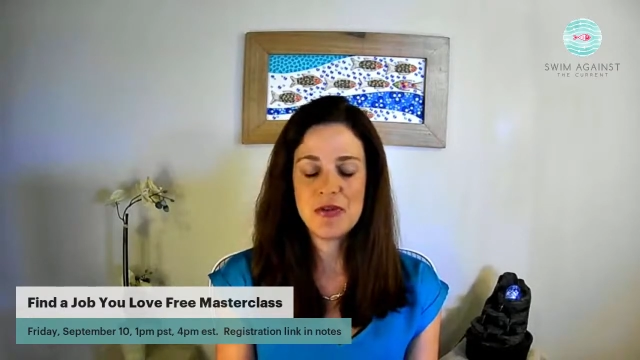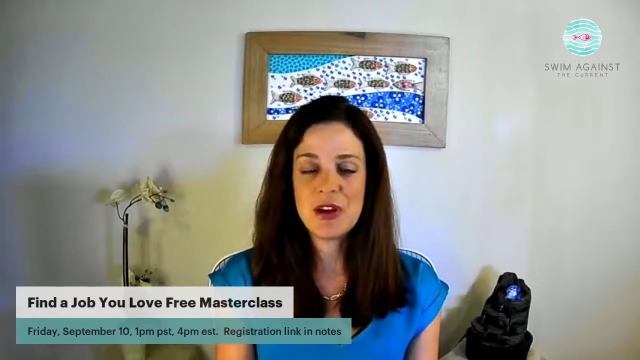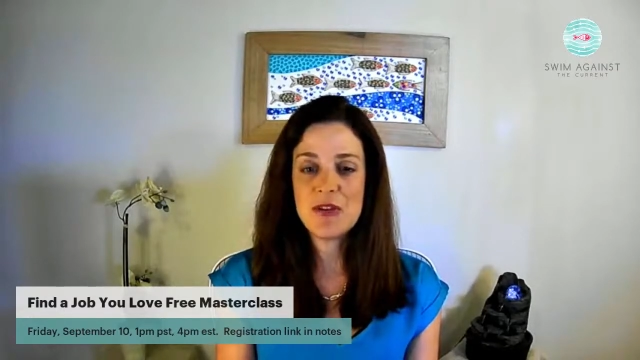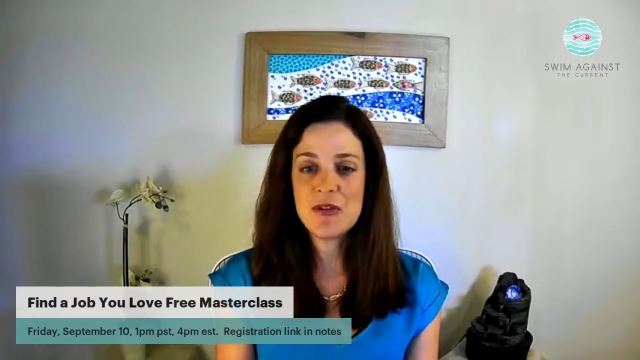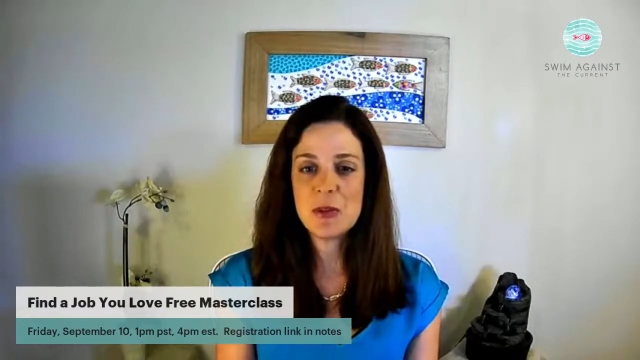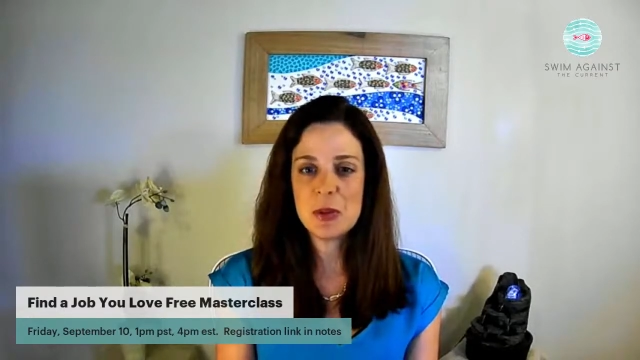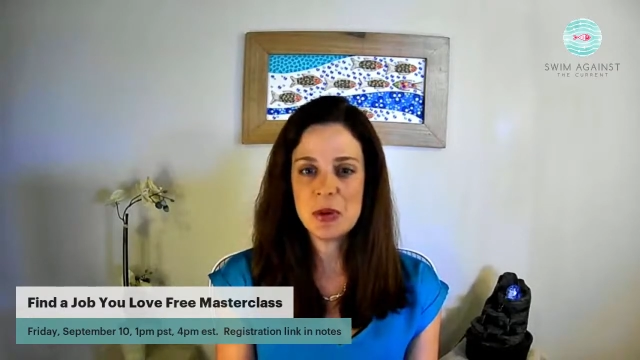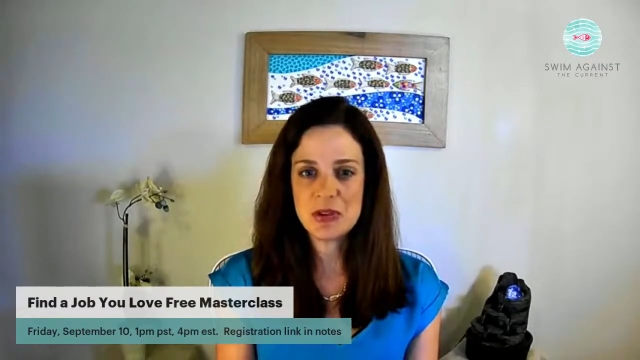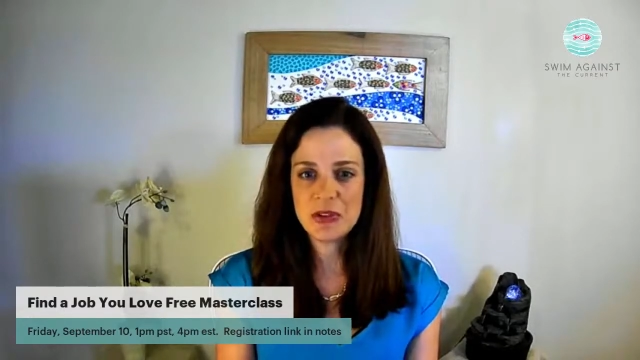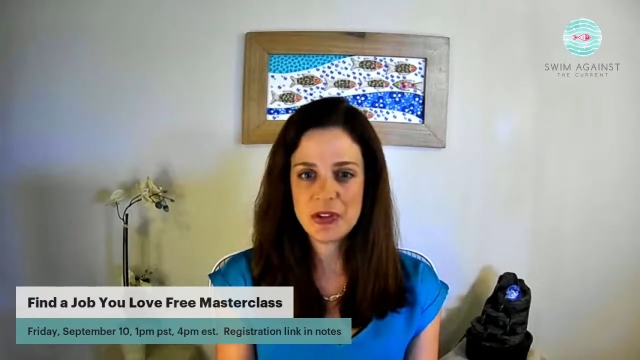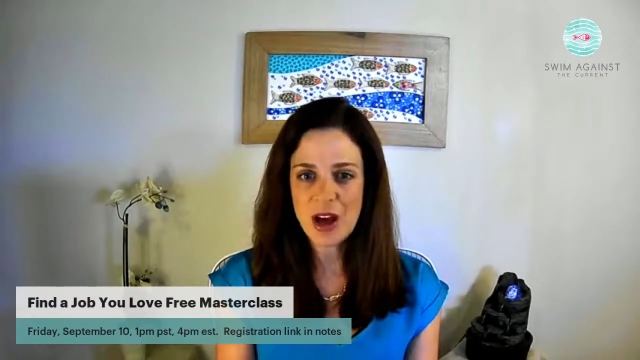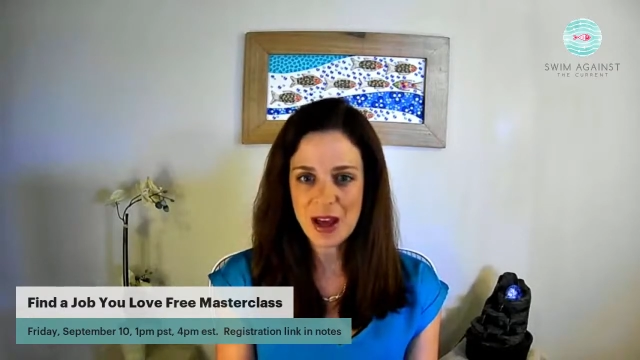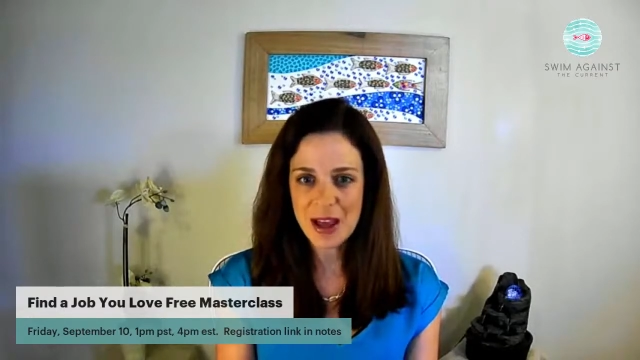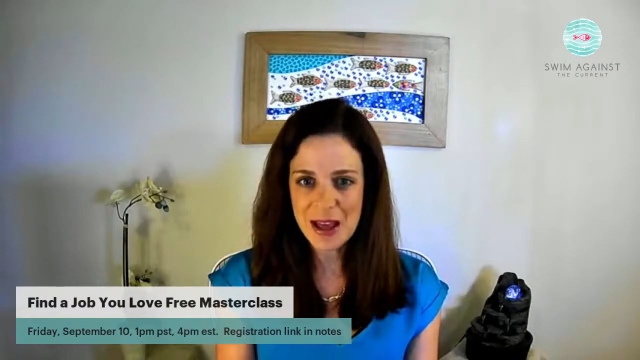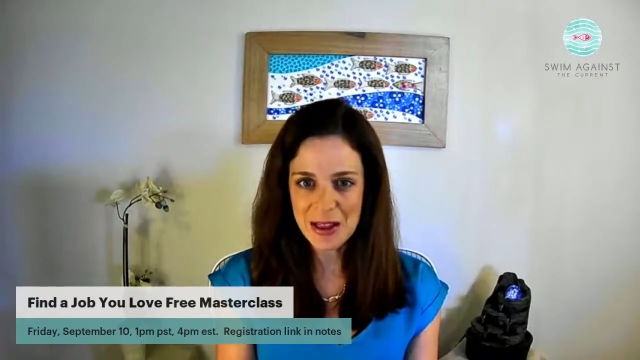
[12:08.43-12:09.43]
favorable
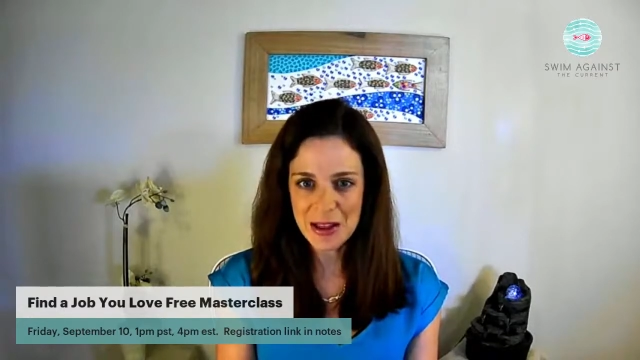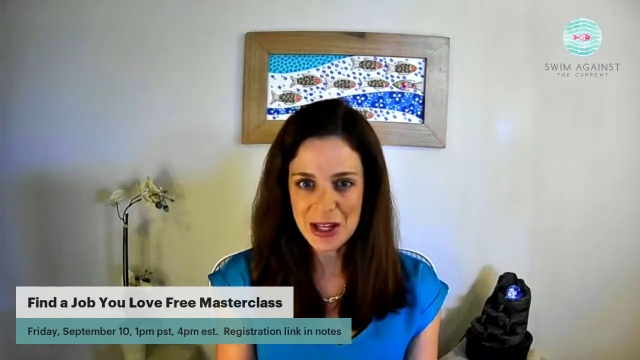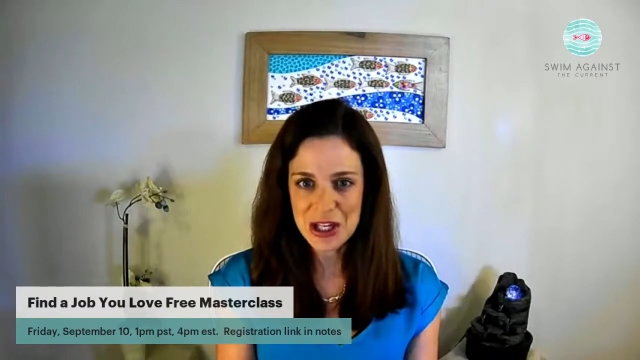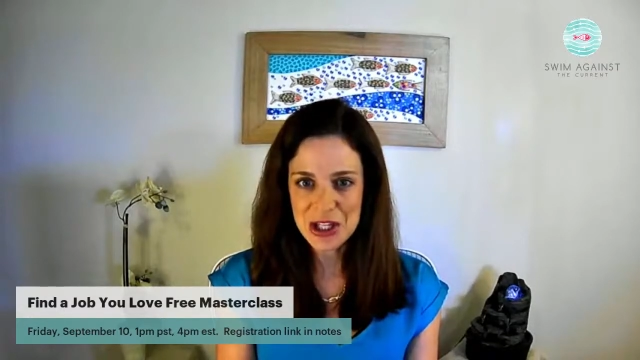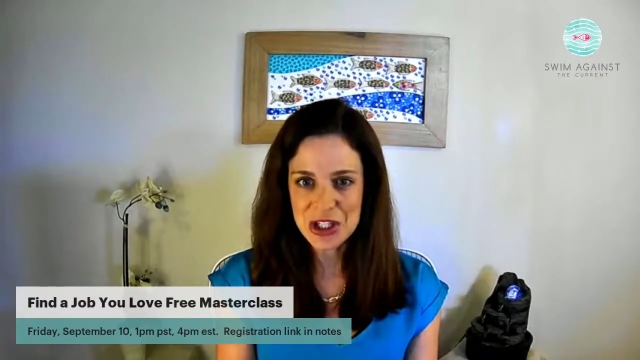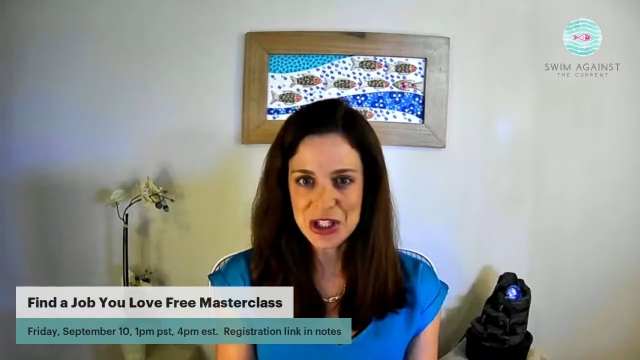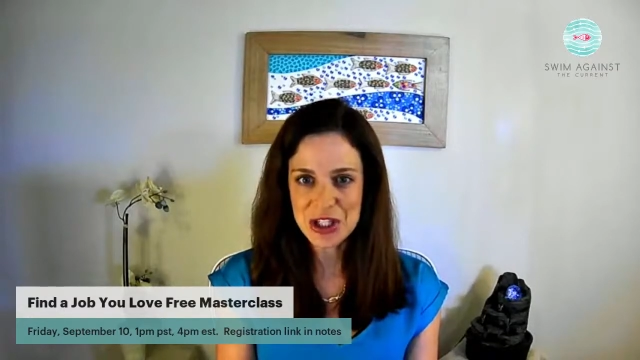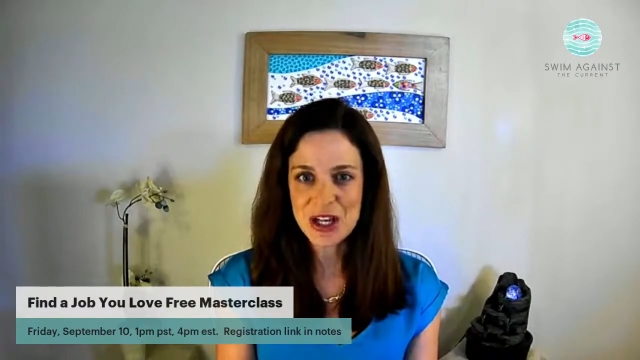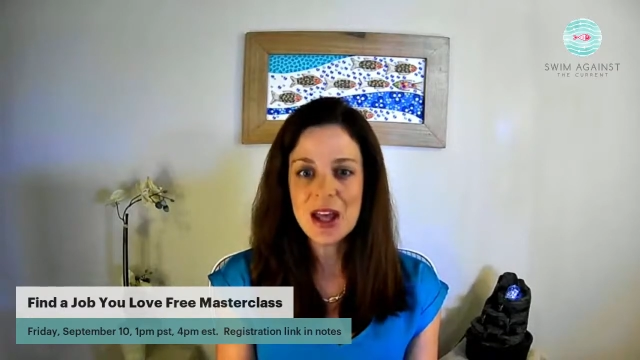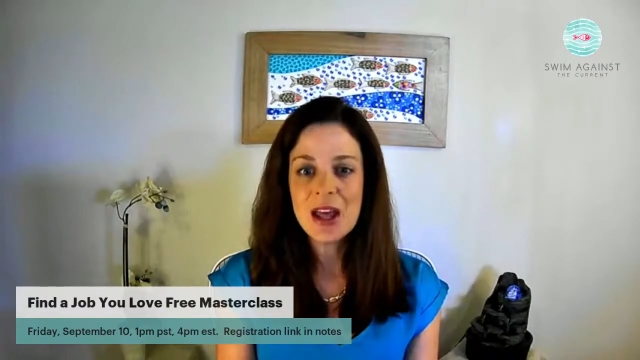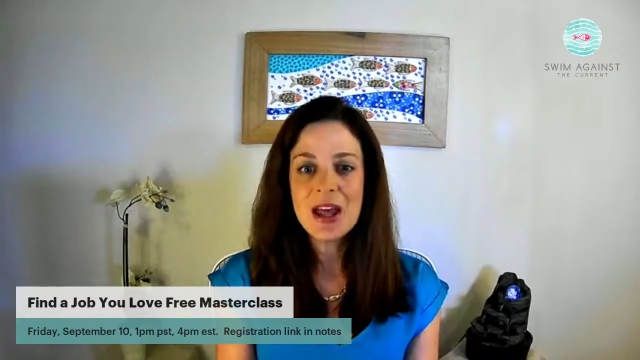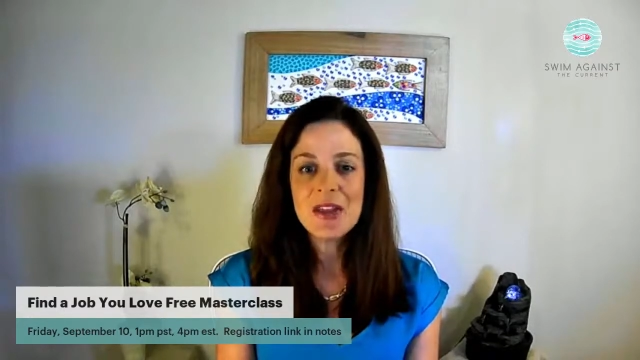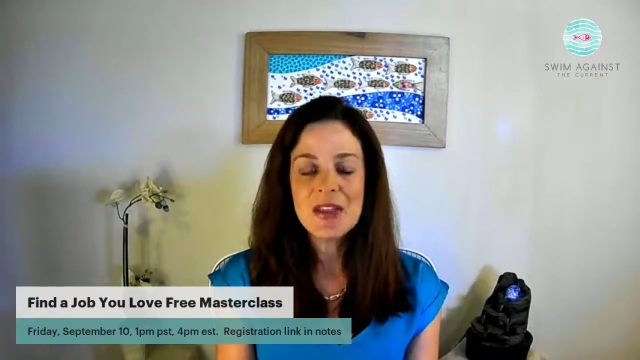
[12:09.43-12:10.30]
stock allocation.